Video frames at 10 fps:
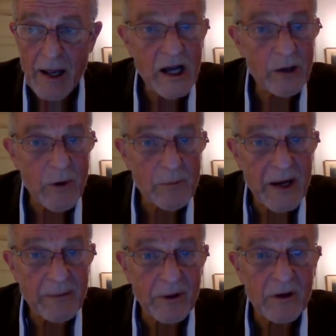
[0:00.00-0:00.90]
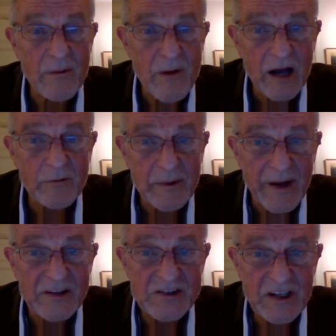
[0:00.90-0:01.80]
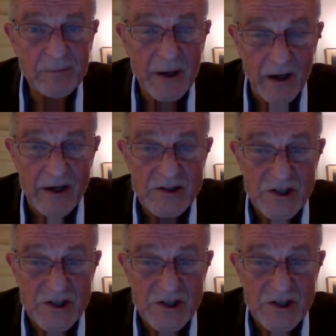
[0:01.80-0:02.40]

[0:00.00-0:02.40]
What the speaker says: Remarkable people, remarkable. Now, she's been on a